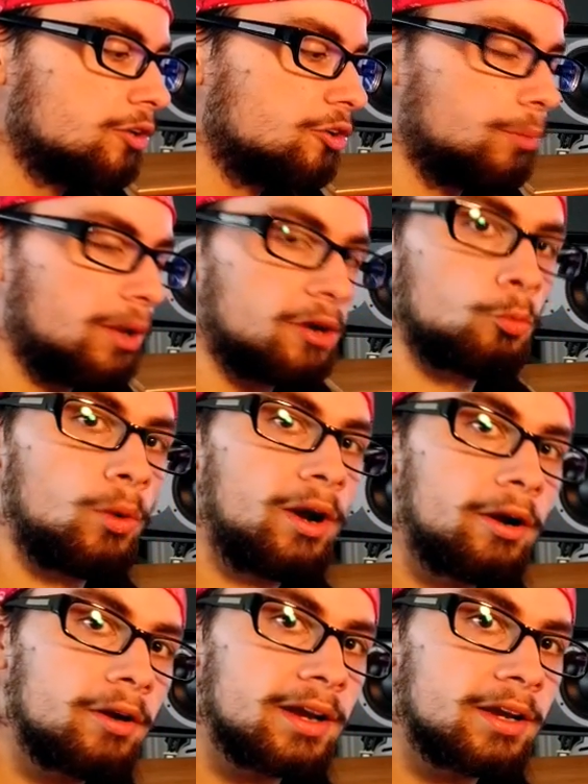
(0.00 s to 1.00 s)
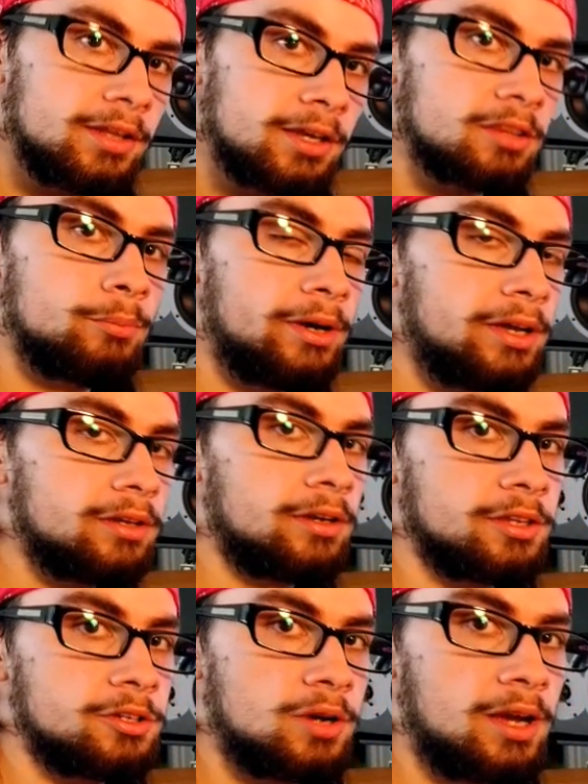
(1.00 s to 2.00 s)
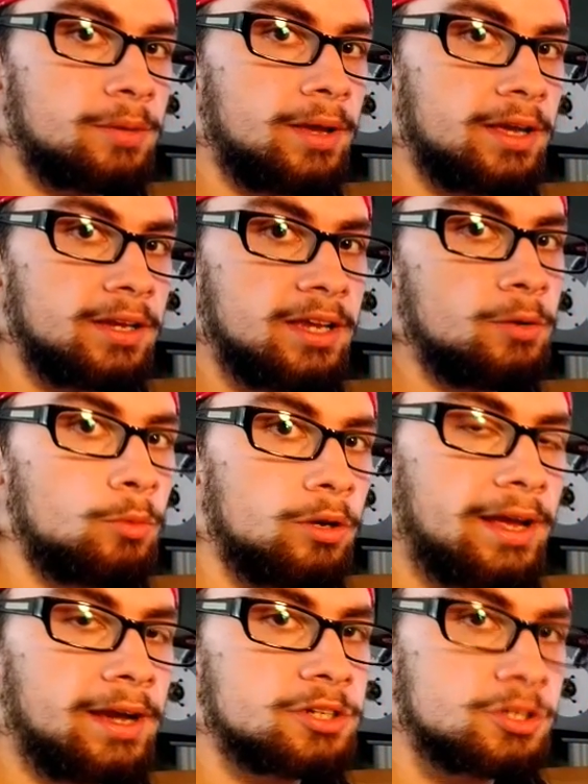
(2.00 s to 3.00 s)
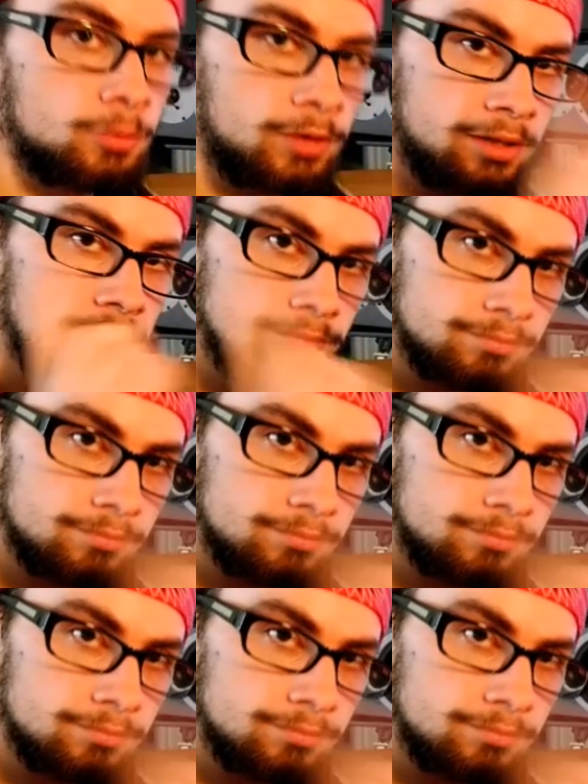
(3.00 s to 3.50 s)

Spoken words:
no matter where I click the button on the trackpad, it will actuate